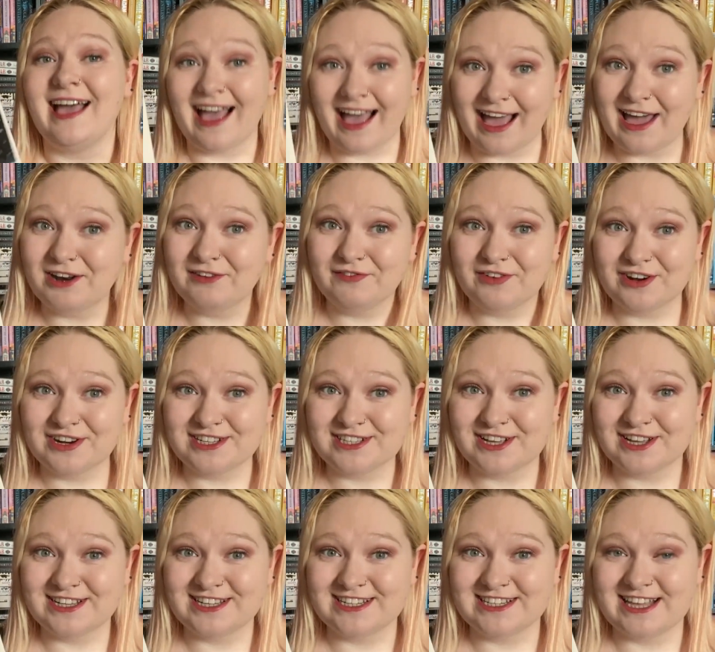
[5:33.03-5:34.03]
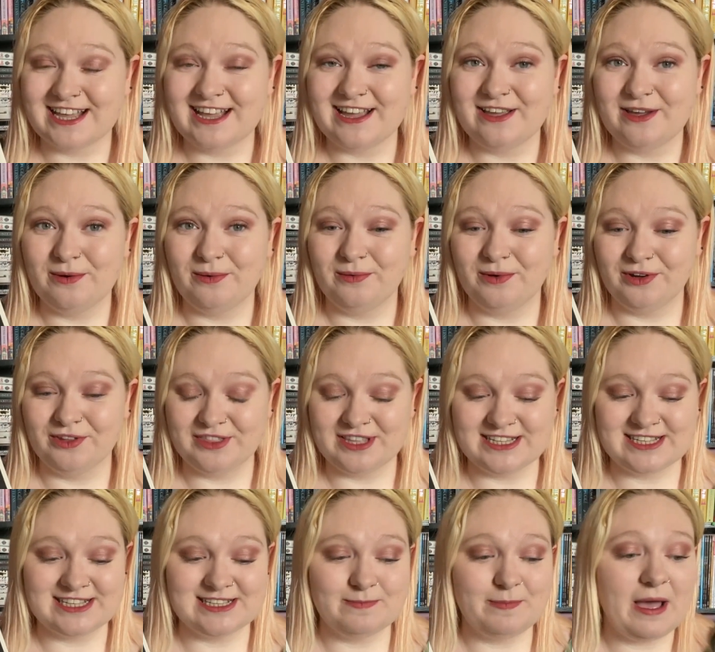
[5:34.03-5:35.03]
and I'm very excited to see what
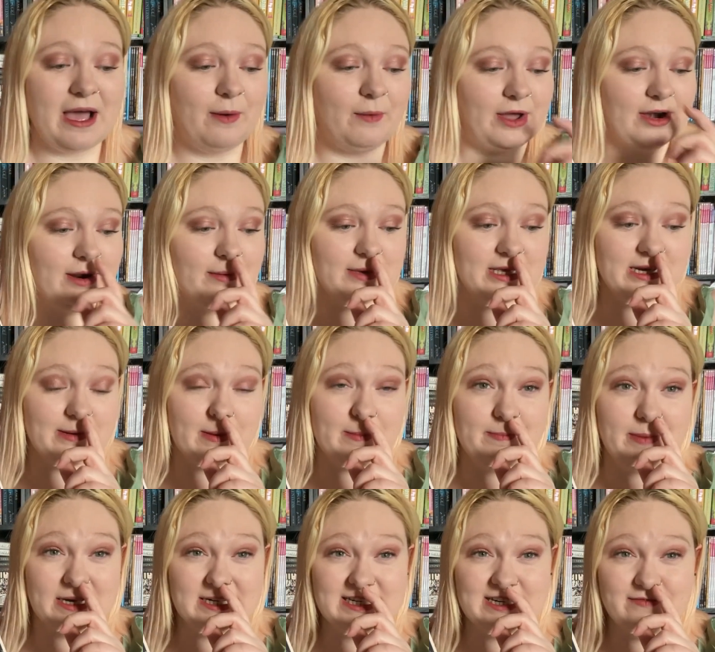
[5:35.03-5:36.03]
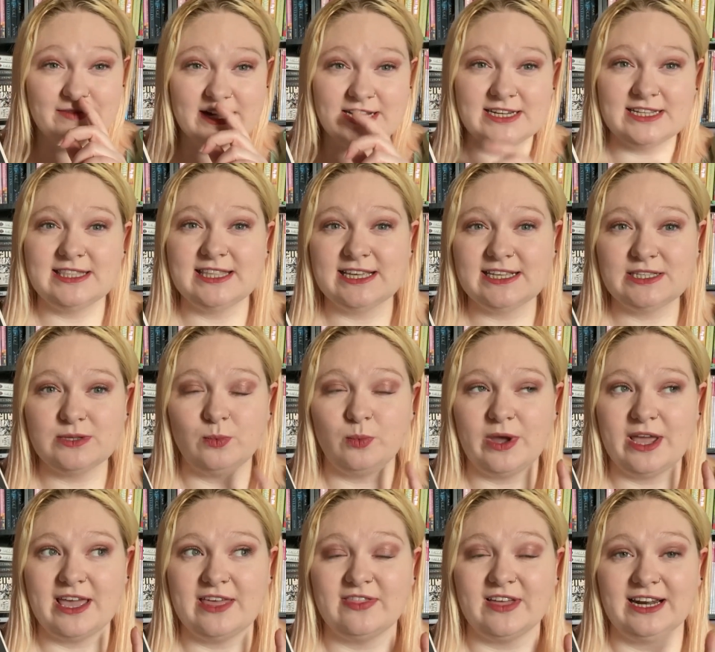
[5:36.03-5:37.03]
this is about. And I'm going to be buddy reading this
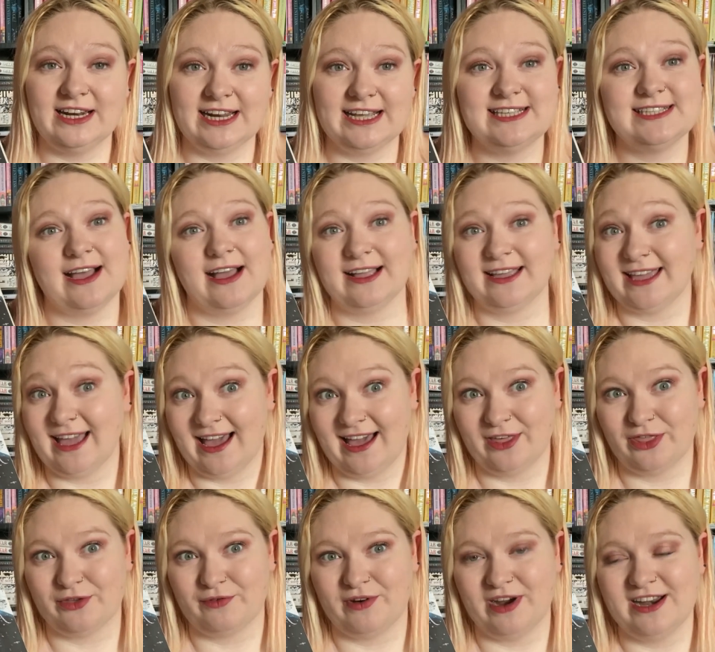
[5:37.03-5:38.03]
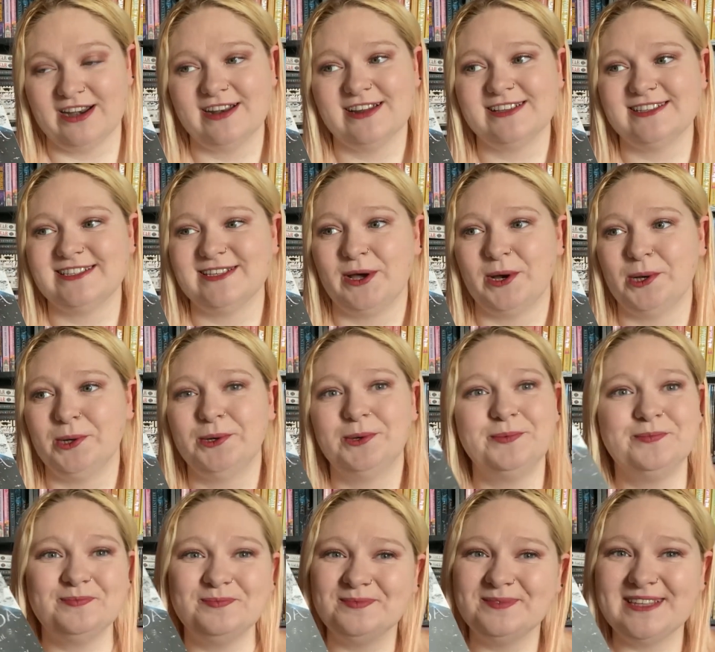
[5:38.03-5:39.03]
with Lisa and Catherine, so
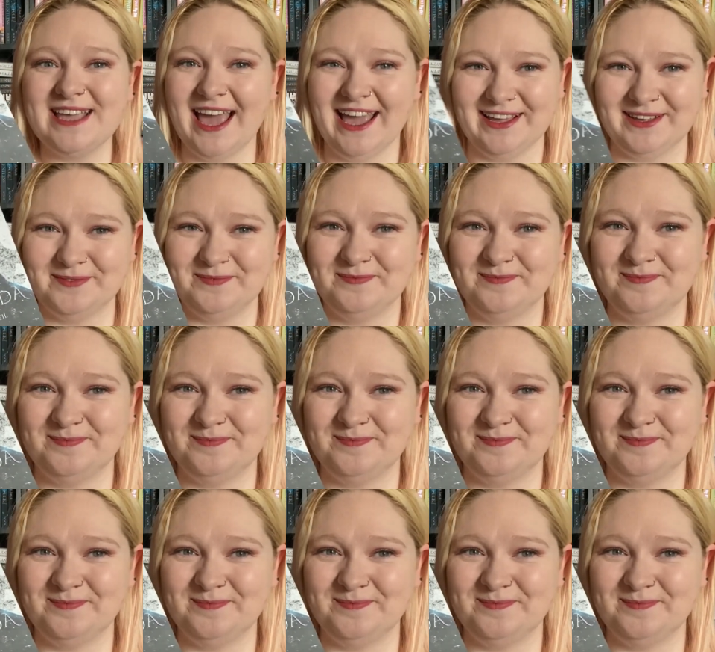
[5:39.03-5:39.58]
yay!